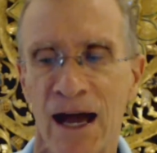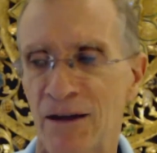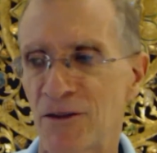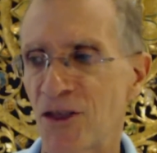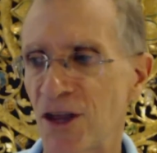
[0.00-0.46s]

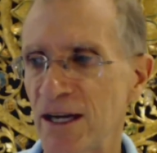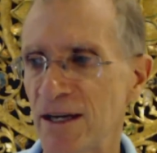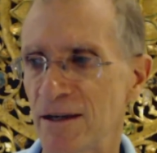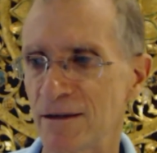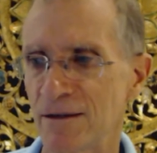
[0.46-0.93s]
And
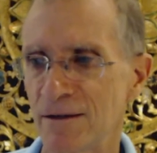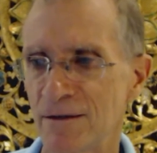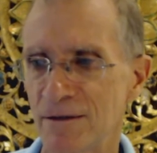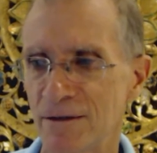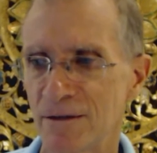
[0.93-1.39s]
then,
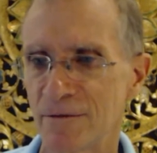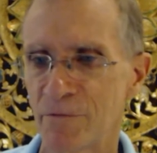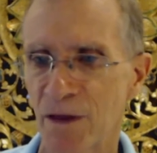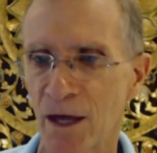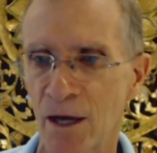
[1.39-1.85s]

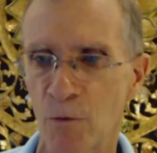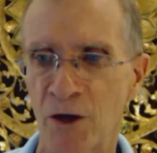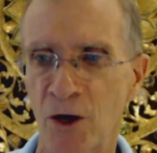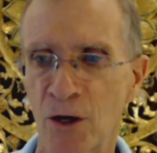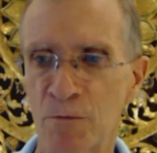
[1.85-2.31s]

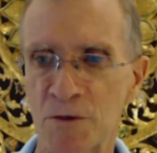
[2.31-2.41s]
when I'm